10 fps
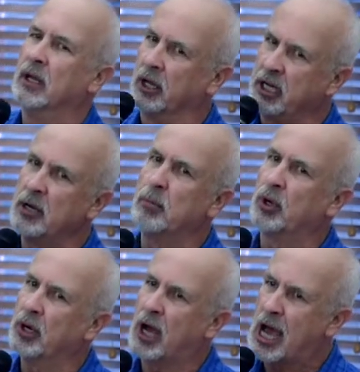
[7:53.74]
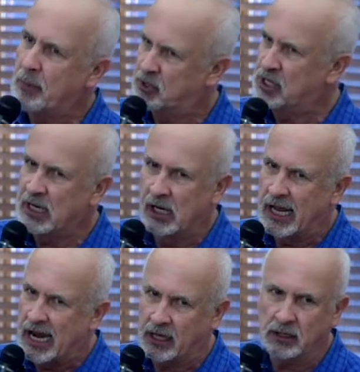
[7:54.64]
Lindbergh hops the
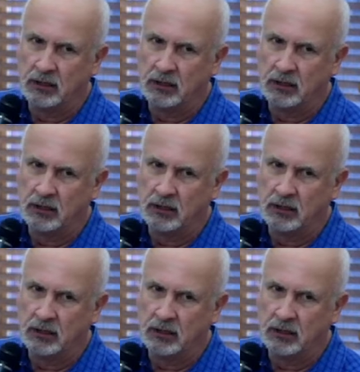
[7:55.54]
Atlantic.